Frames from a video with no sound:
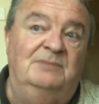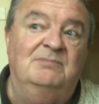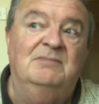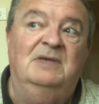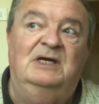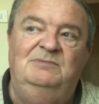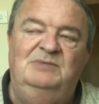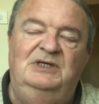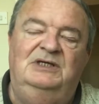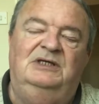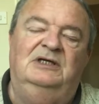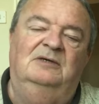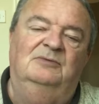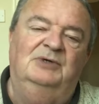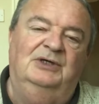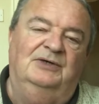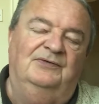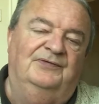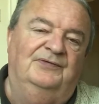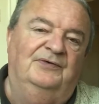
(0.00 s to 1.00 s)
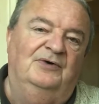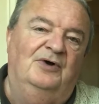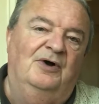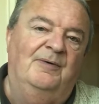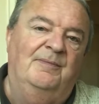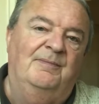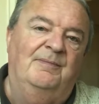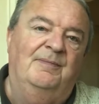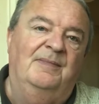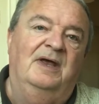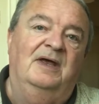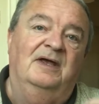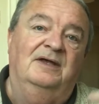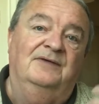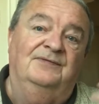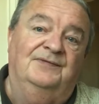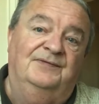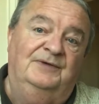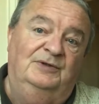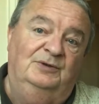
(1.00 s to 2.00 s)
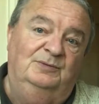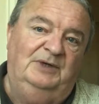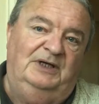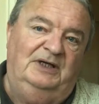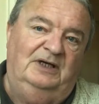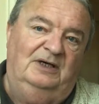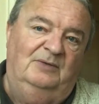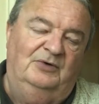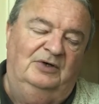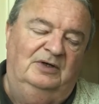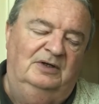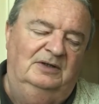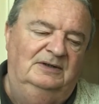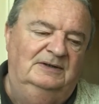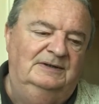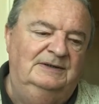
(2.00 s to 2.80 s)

maybe coming from a film camera,